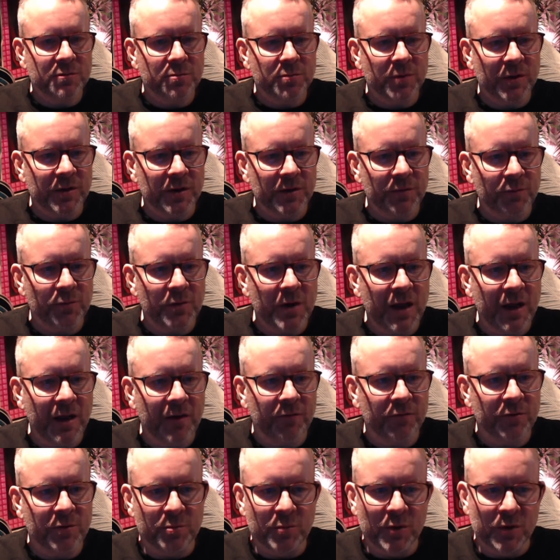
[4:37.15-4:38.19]
But if we have
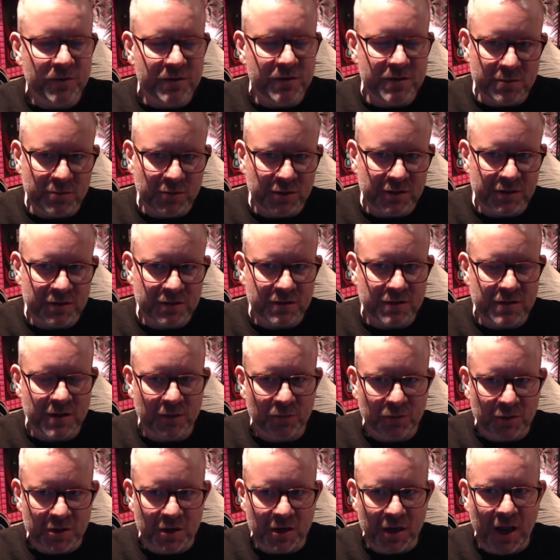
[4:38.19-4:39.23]
remote images that
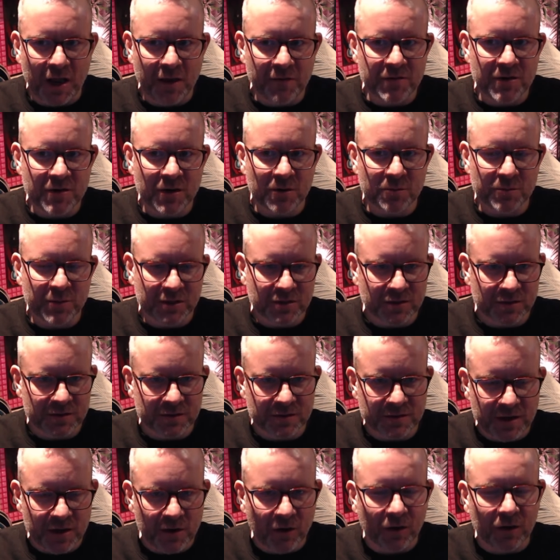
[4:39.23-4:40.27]
we're going to have now, because
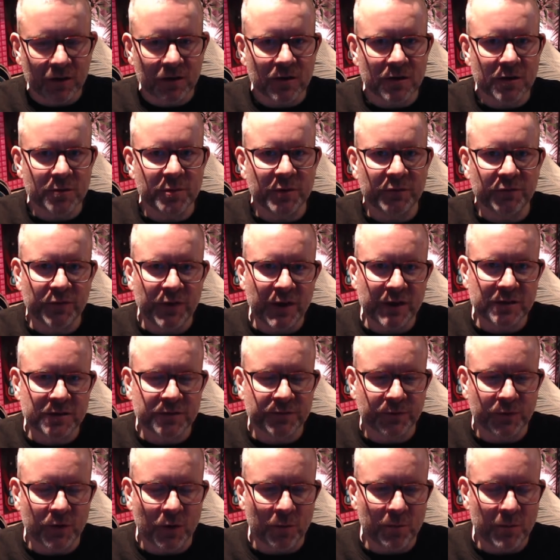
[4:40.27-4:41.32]
they are going to be fetched
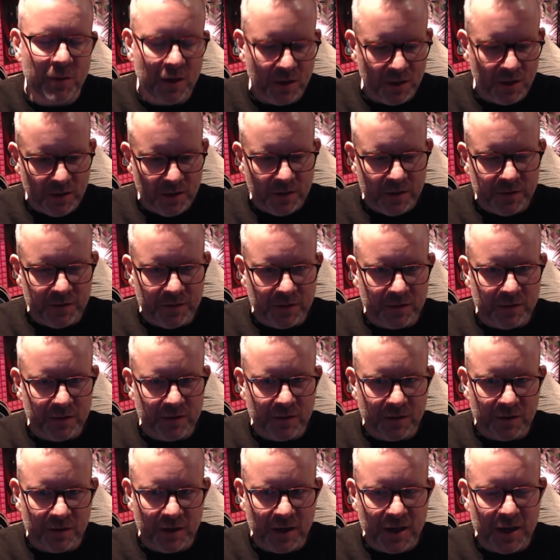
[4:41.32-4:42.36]
from
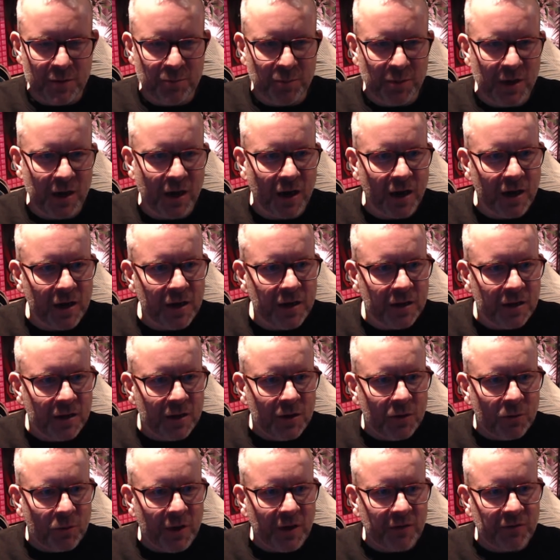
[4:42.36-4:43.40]
the API,
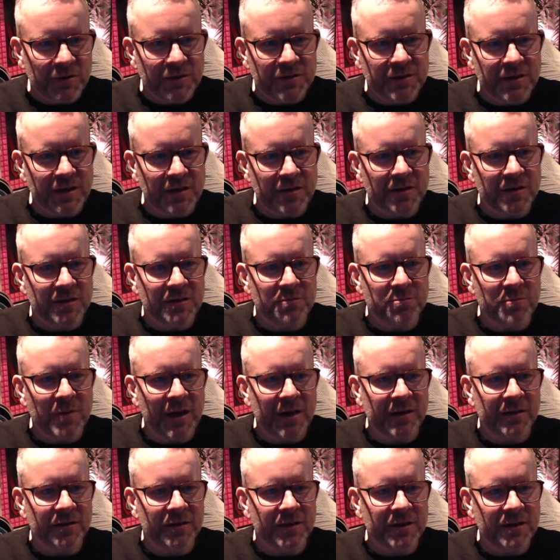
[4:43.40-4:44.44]
we have to set this
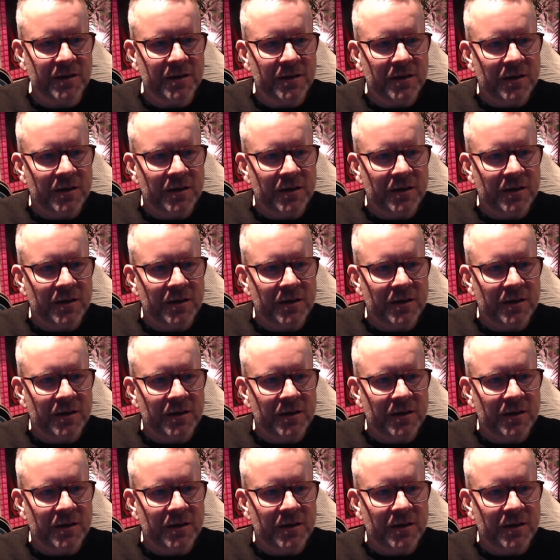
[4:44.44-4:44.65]
manually.